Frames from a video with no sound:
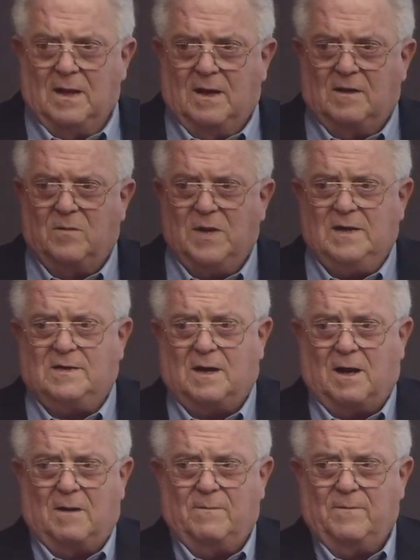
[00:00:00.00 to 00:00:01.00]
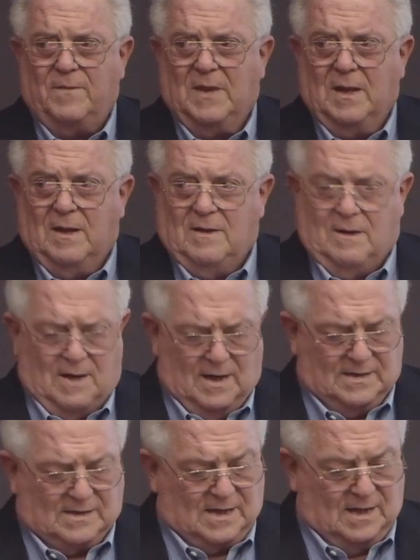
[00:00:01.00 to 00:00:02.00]
In the meantime, the
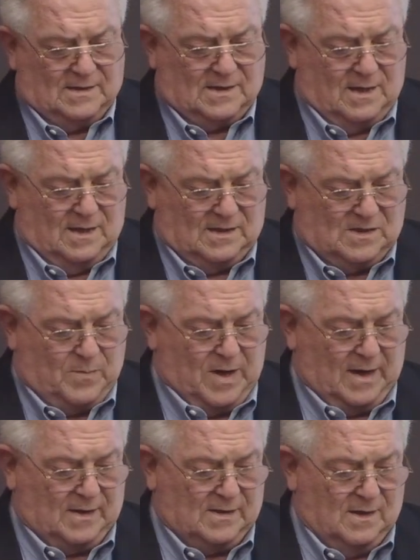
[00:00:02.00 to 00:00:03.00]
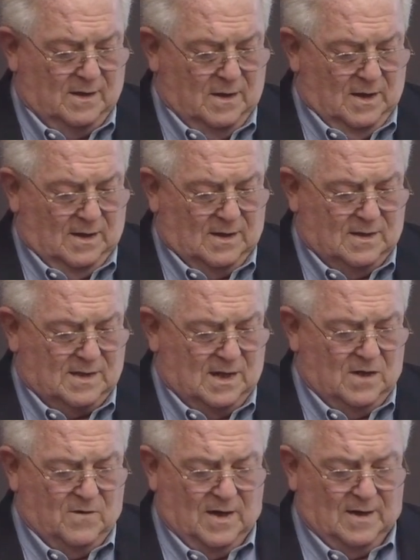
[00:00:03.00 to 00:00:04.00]
United States can expect
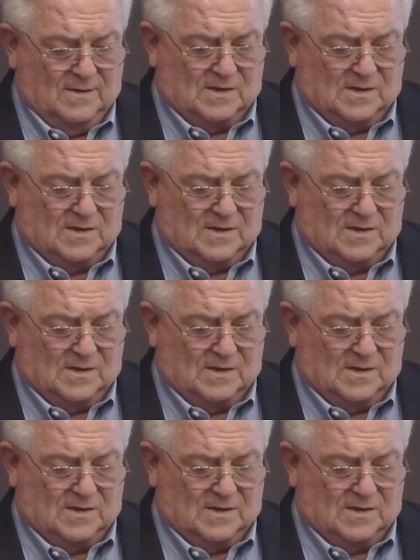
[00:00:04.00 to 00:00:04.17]
continuing